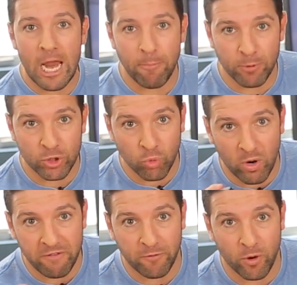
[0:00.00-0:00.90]
April
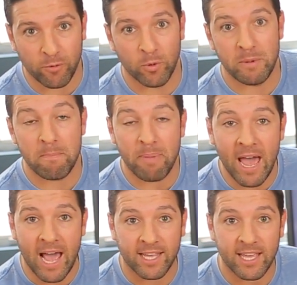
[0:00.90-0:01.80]
24th, we'll be
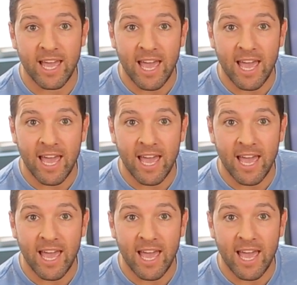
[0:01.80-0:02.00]
back